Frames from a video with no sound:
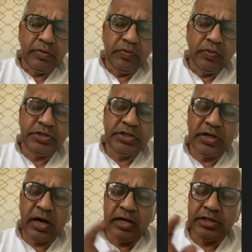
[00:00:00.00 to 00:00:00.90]
which is
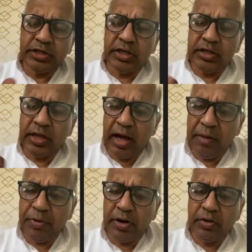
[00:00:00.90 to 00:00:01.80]

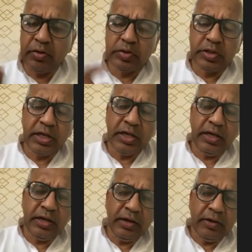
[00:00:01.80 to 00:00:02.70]
ashtadha
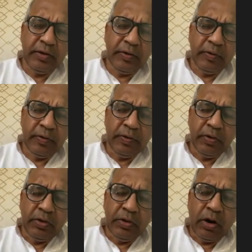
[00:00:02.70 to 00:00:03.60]
prakriti,
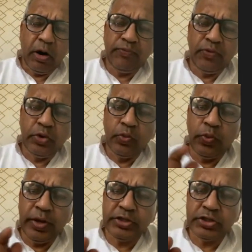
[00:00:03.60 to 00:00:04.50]
of
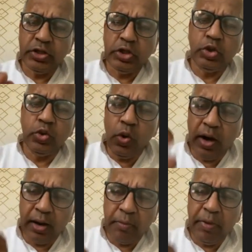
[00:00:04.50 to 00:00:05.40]
which you
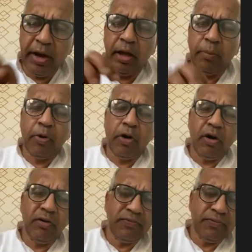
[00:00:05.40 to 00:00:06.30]
are made up
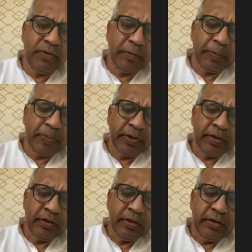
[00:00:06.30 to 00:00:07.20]
of,
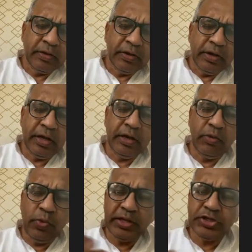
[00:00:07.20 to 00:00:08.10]
in
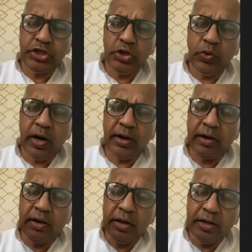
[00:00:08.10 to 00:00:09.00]
which you are
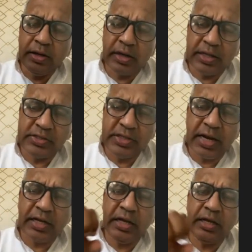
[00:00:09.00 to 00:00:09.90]

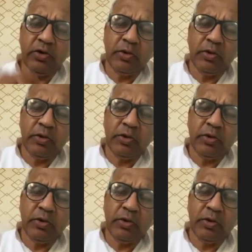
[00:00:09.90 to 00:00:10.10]
transacting your